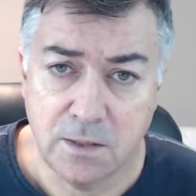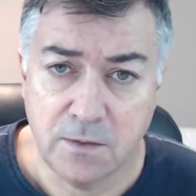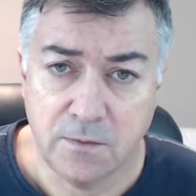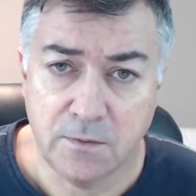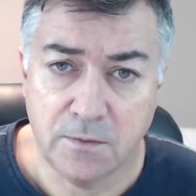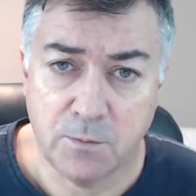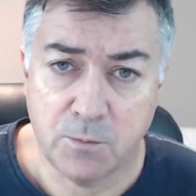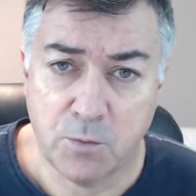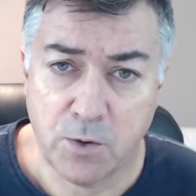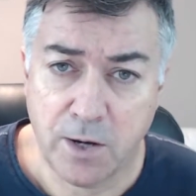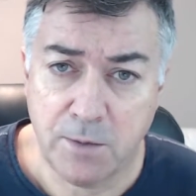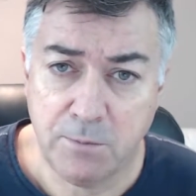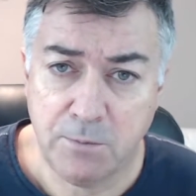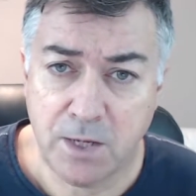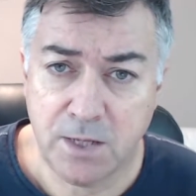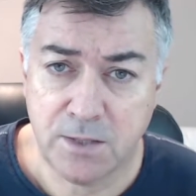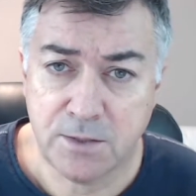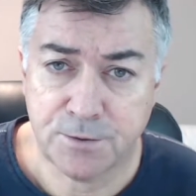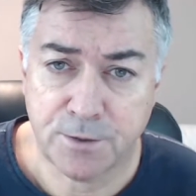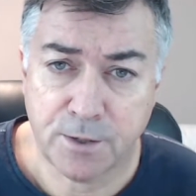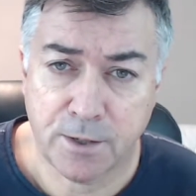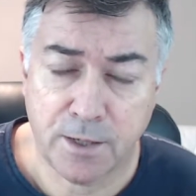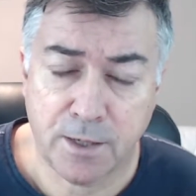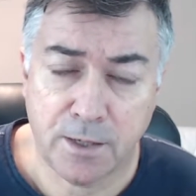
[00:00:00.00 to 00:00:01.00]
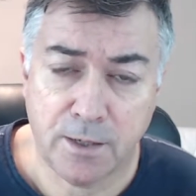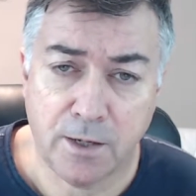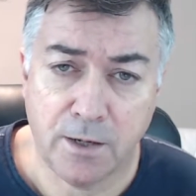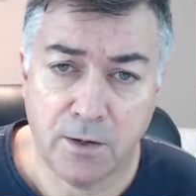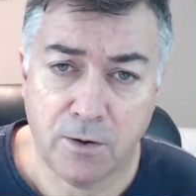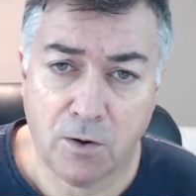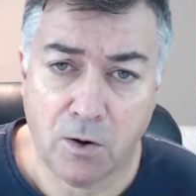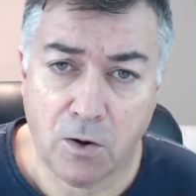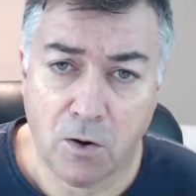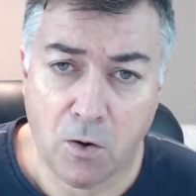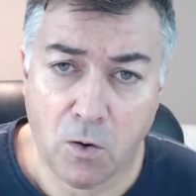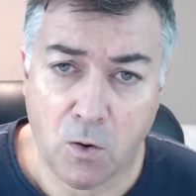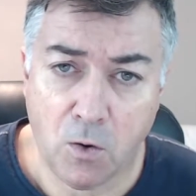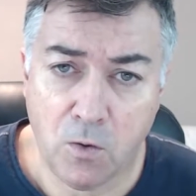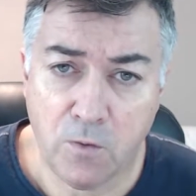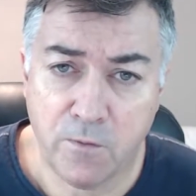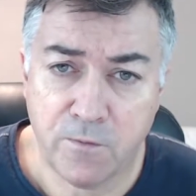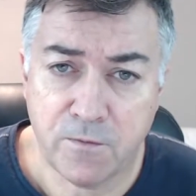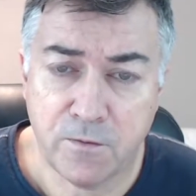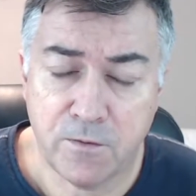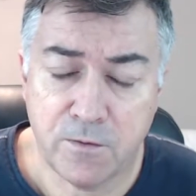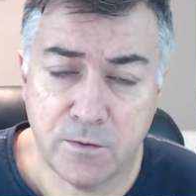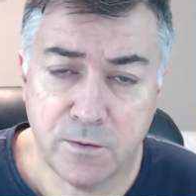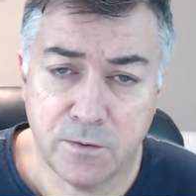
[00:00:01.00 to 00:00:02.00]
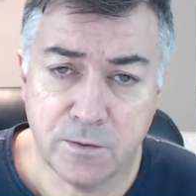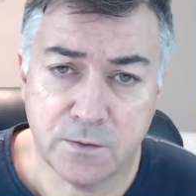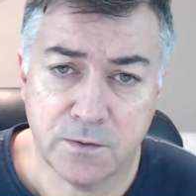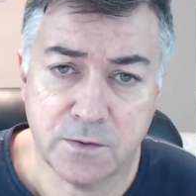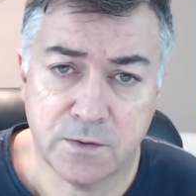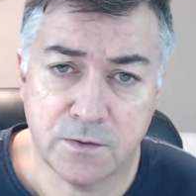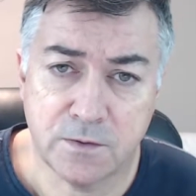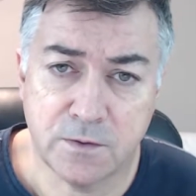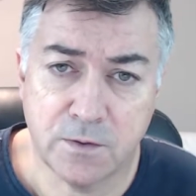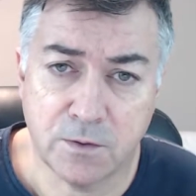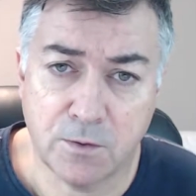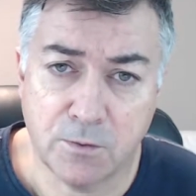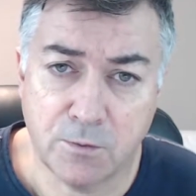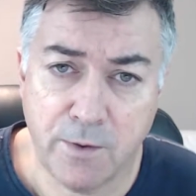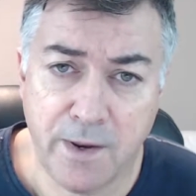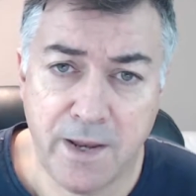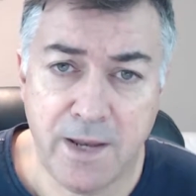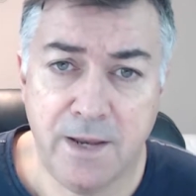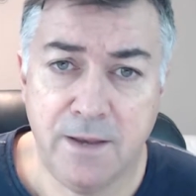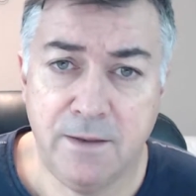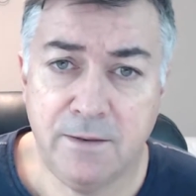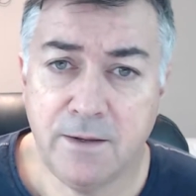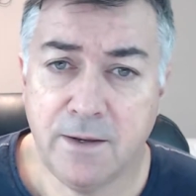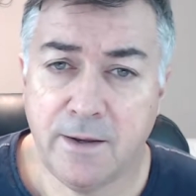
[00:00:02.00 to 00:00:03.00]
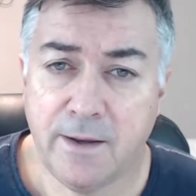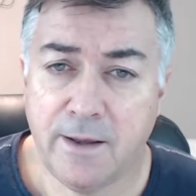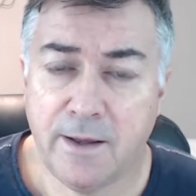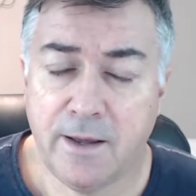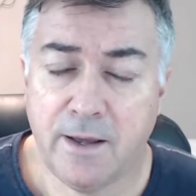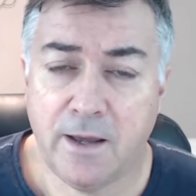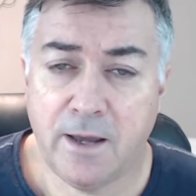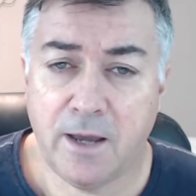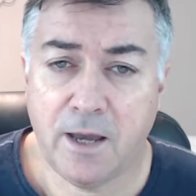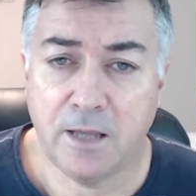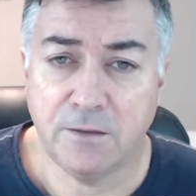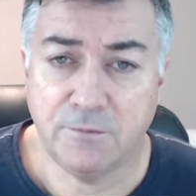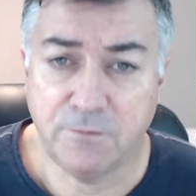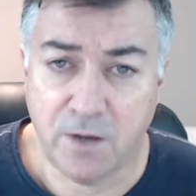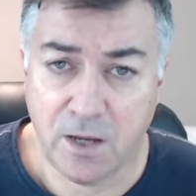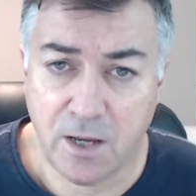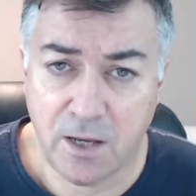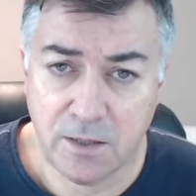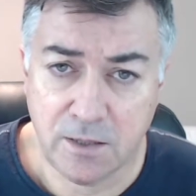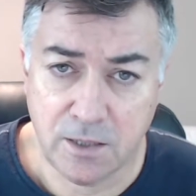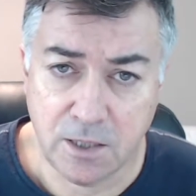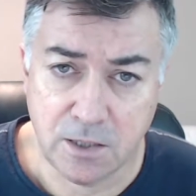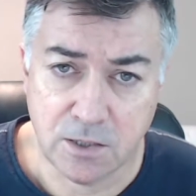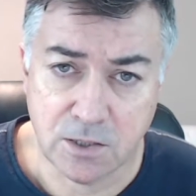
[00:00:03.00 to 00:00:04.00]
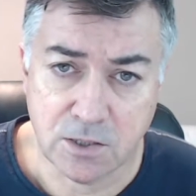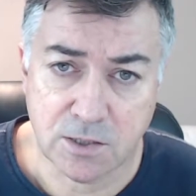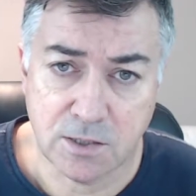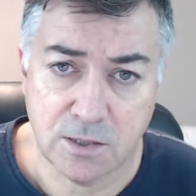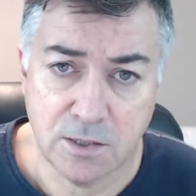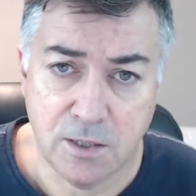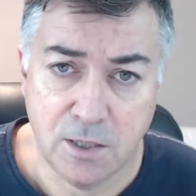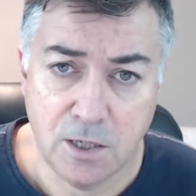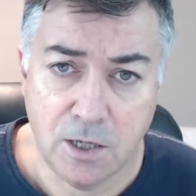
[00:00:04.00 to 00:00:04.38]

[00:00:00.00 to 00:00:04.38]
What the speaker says: the brand mantra offers the great advantage